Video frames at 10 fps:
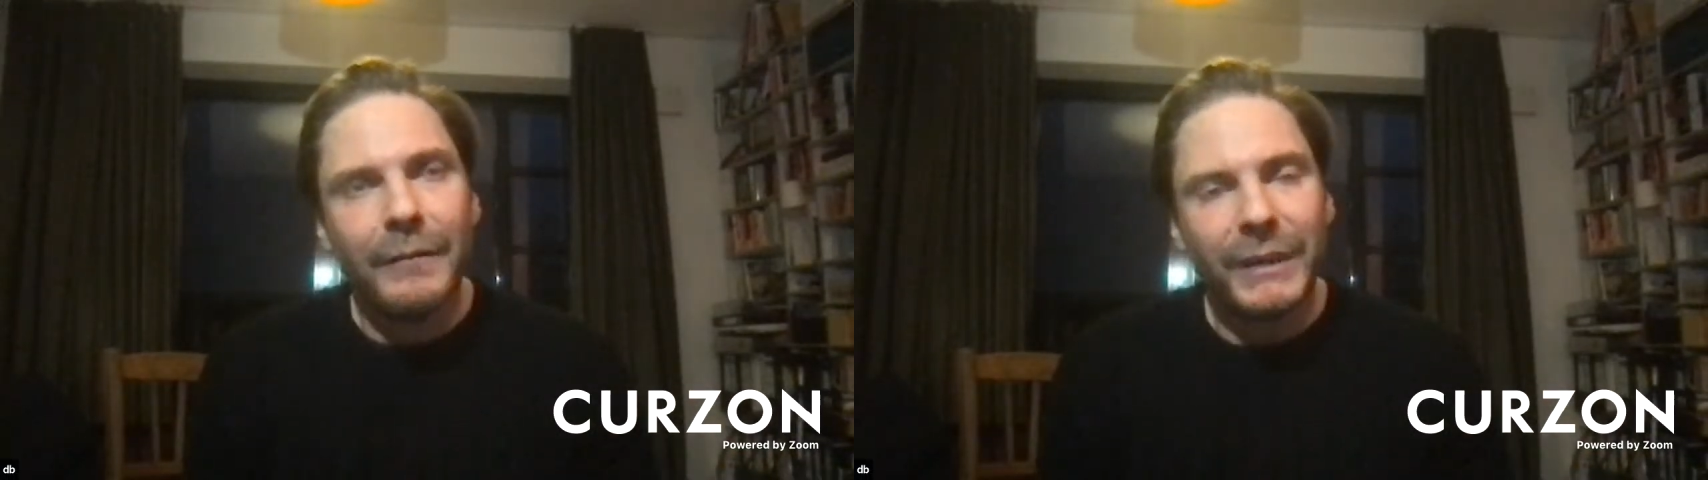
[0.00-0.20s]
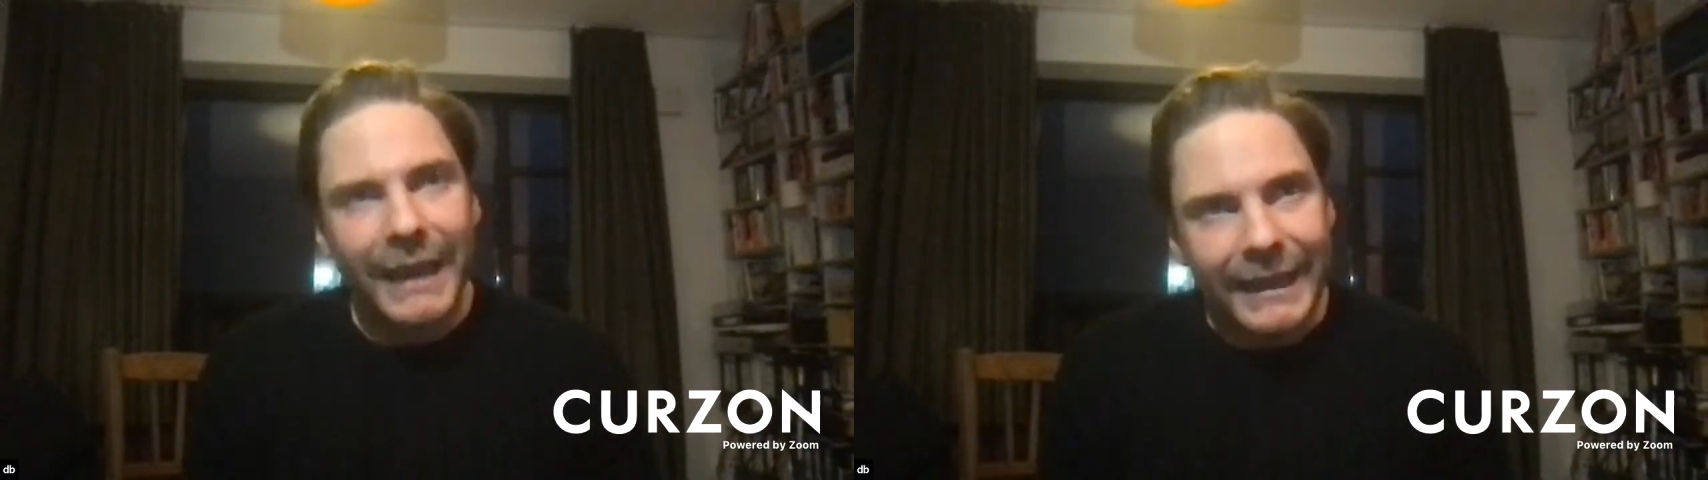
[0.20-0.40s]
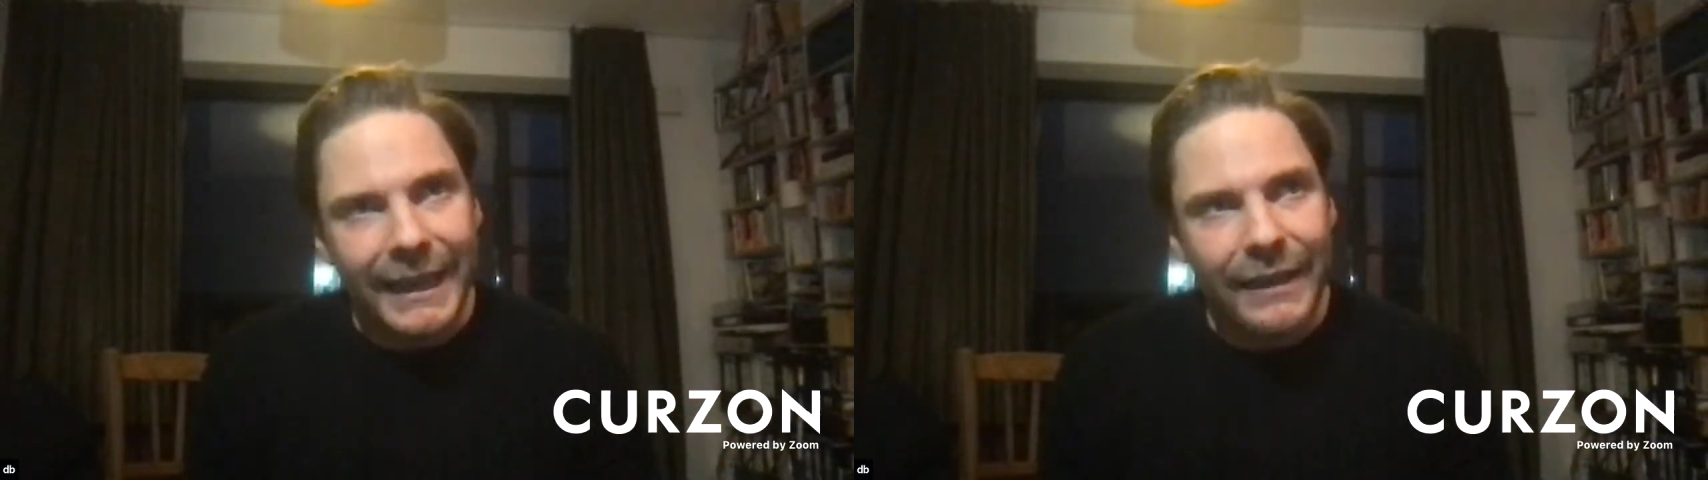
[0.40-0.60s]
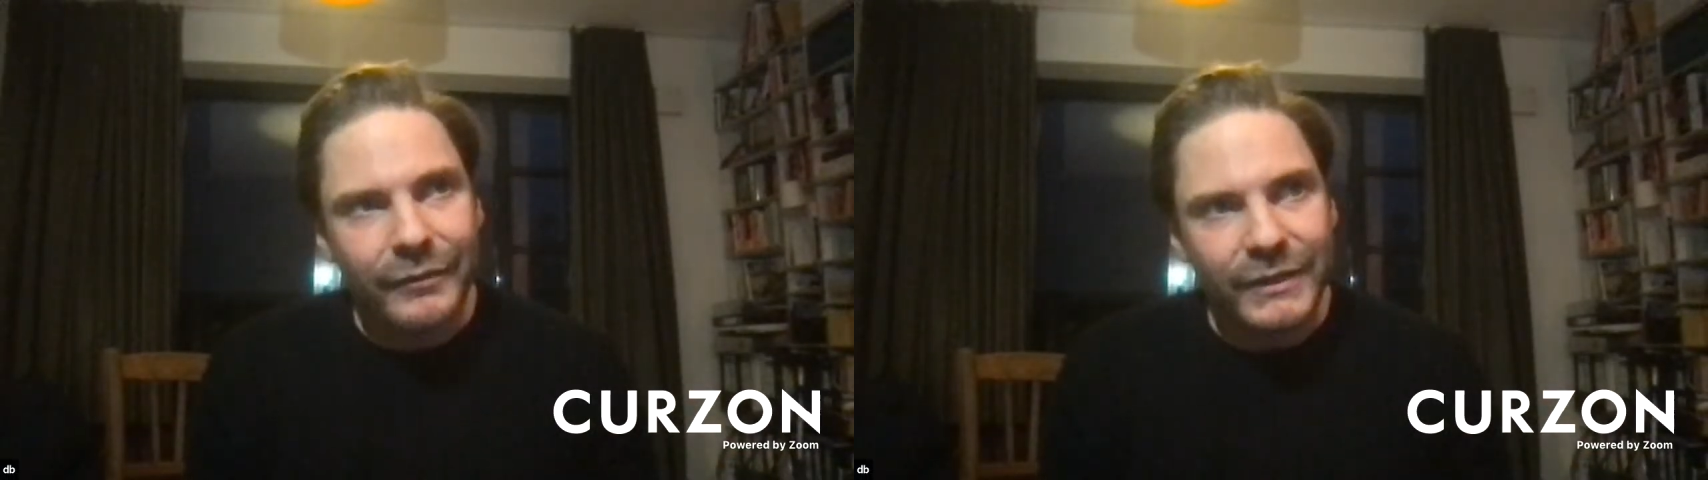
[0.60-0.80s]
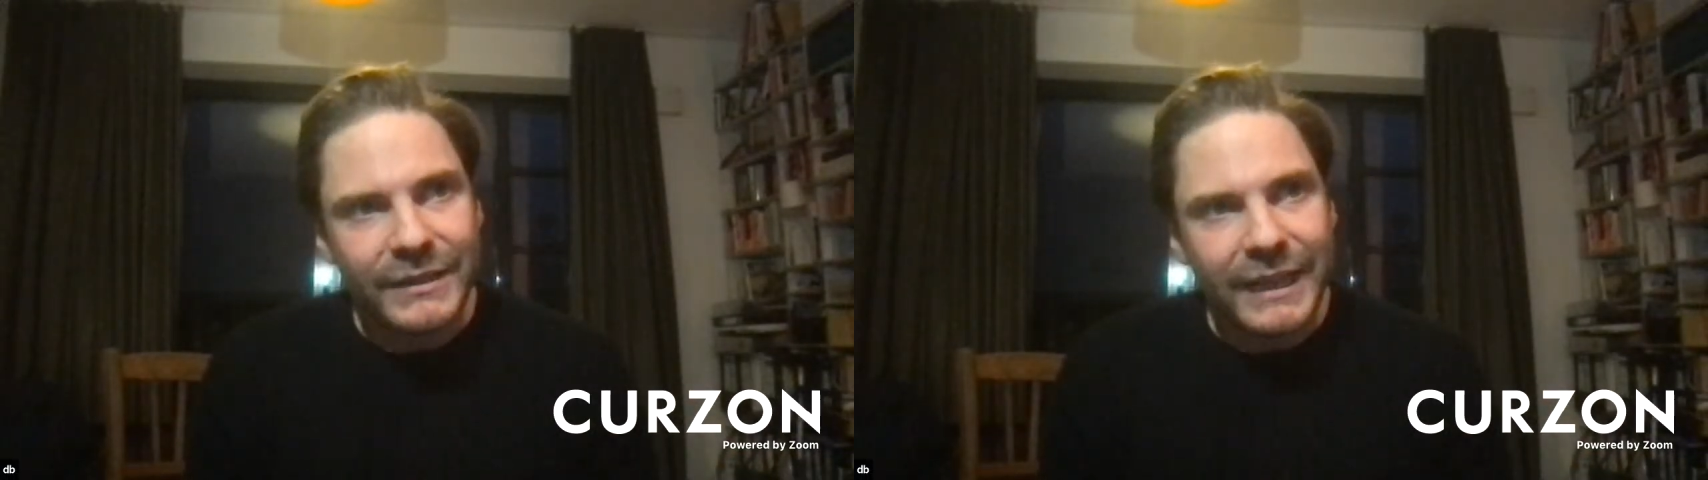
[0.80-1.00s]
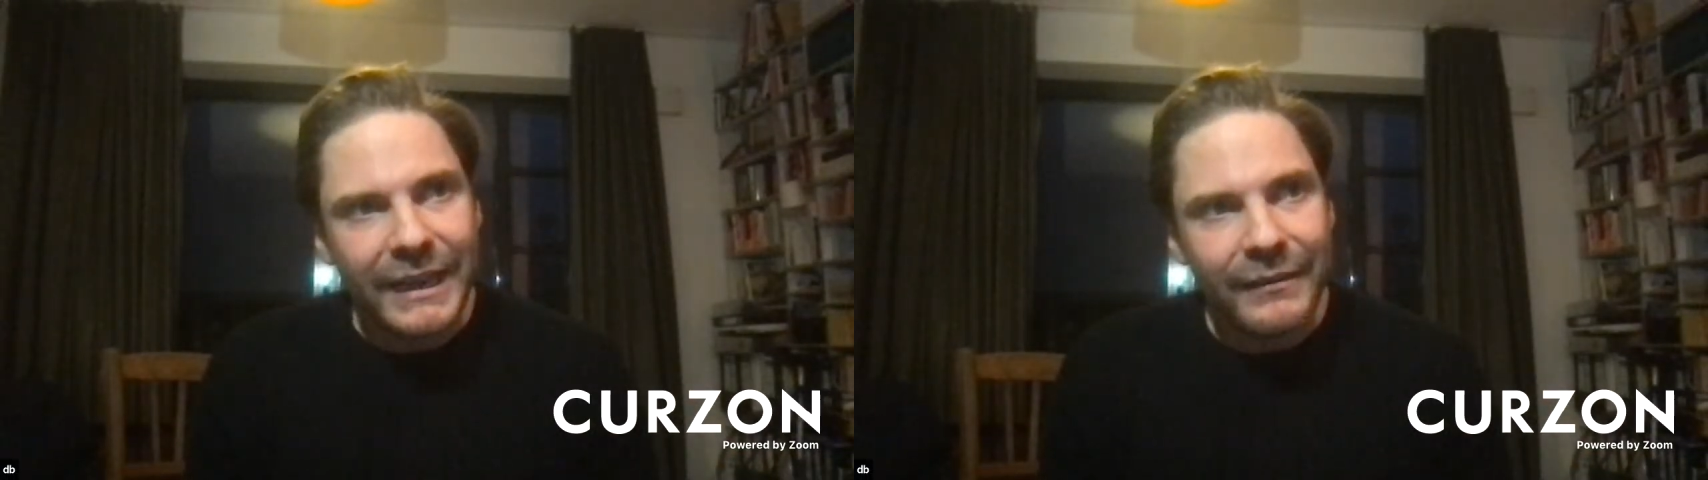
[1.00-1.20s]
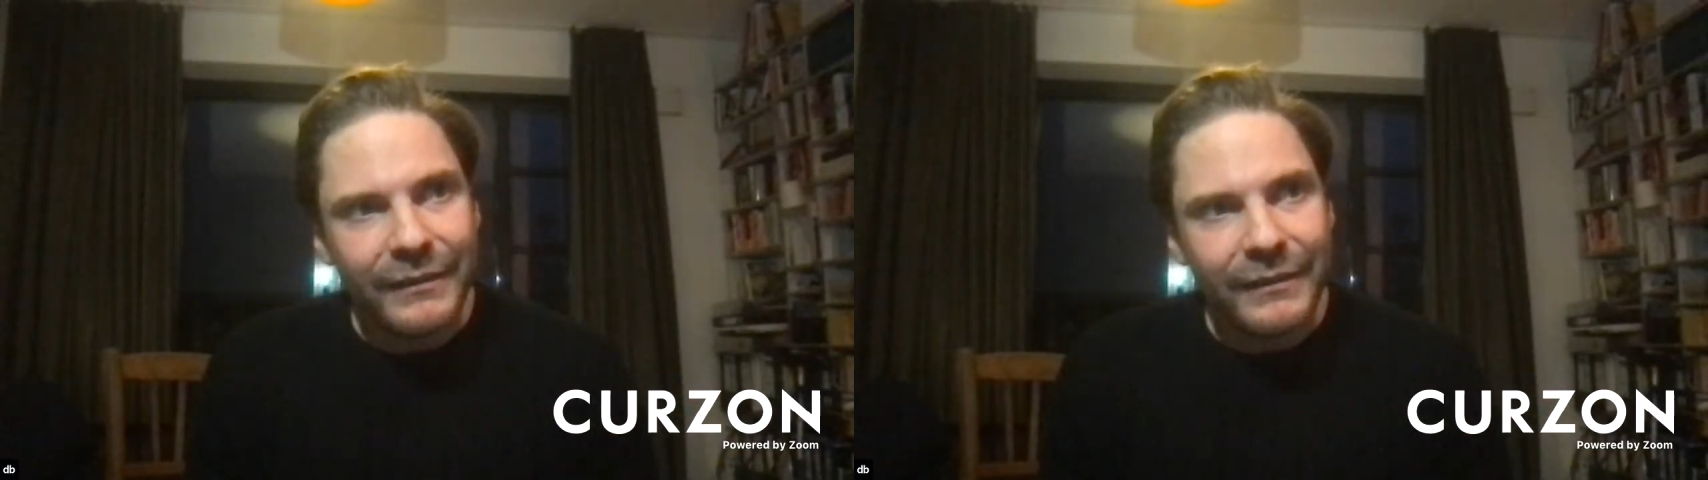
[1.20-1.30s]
But I have to say